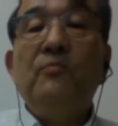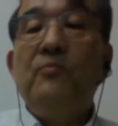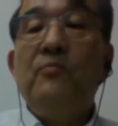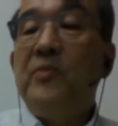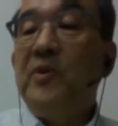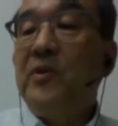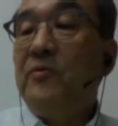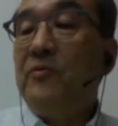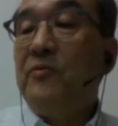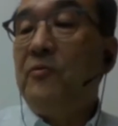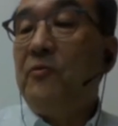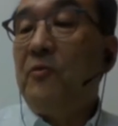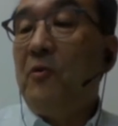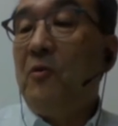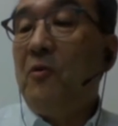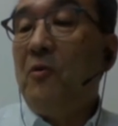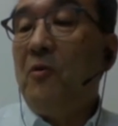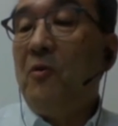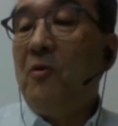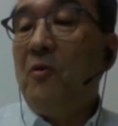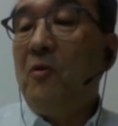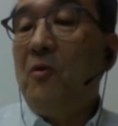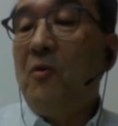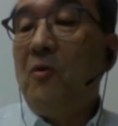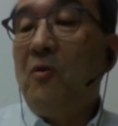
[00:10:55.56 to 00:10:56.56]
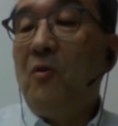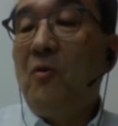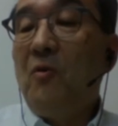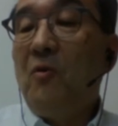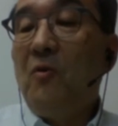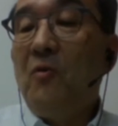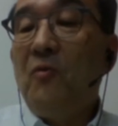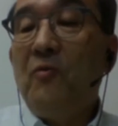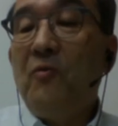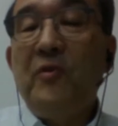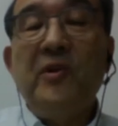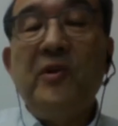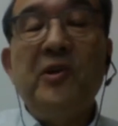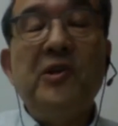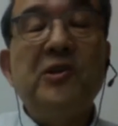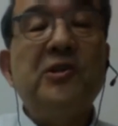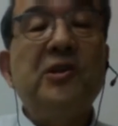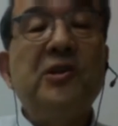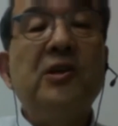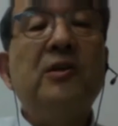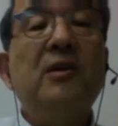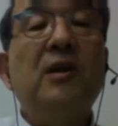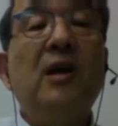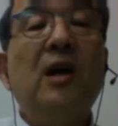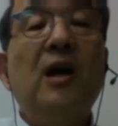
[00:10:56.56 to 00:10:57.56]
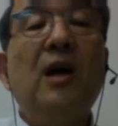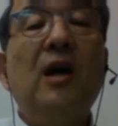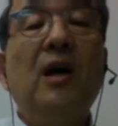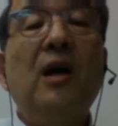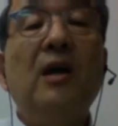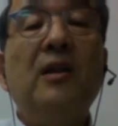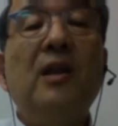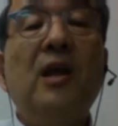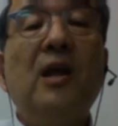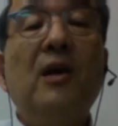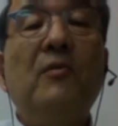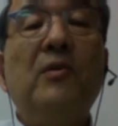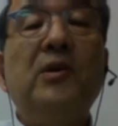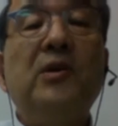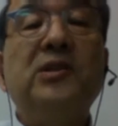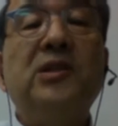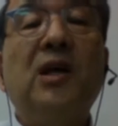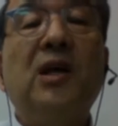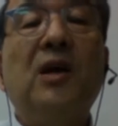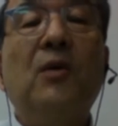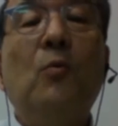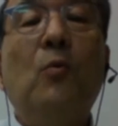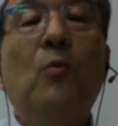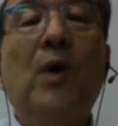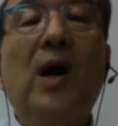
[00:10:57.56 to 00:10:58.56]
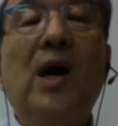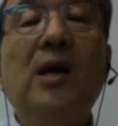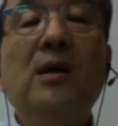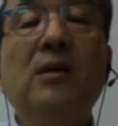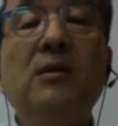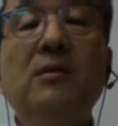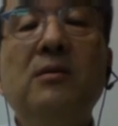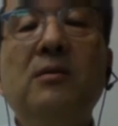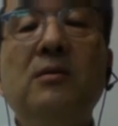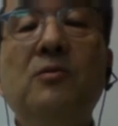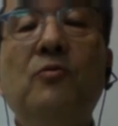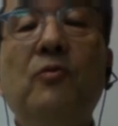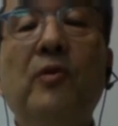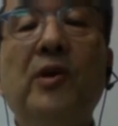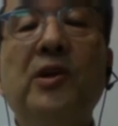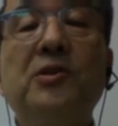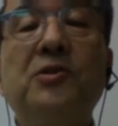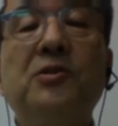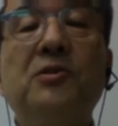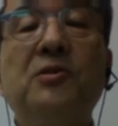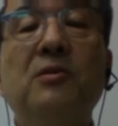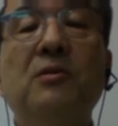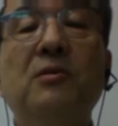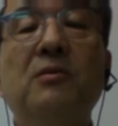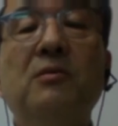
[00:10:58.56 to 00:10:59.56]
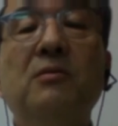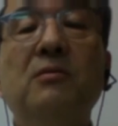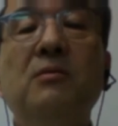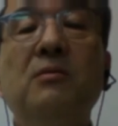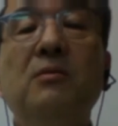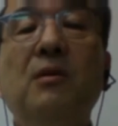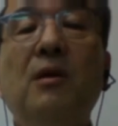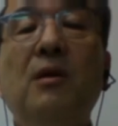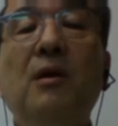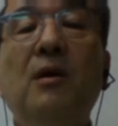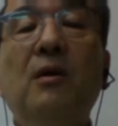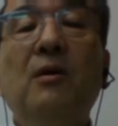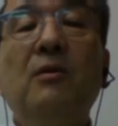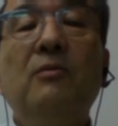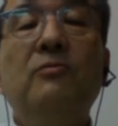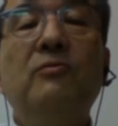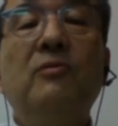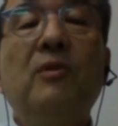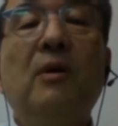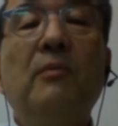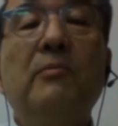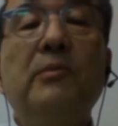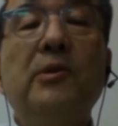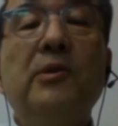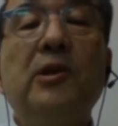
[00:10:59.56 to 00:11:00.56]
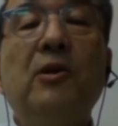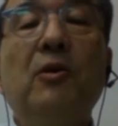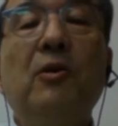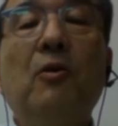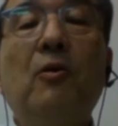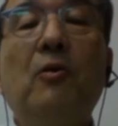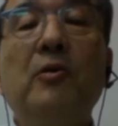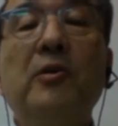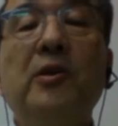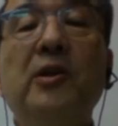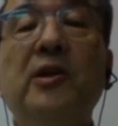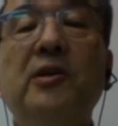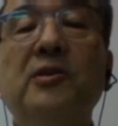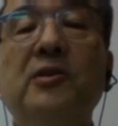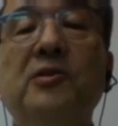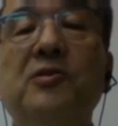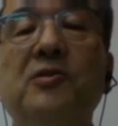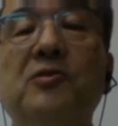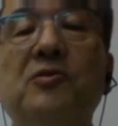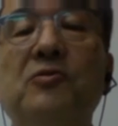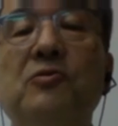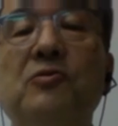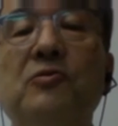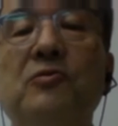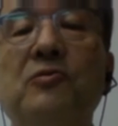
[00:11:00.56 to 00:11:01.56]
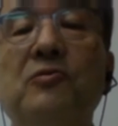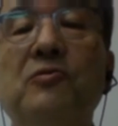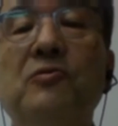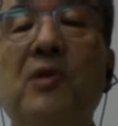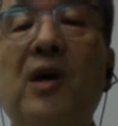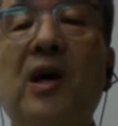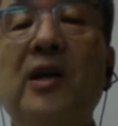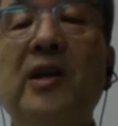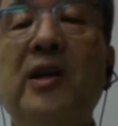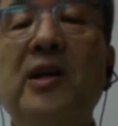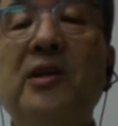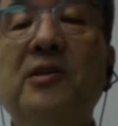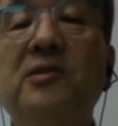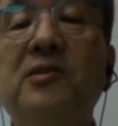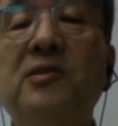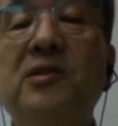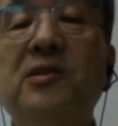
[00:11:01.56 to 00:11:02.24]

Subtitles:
Before finishing, there was one question from the audience to Annex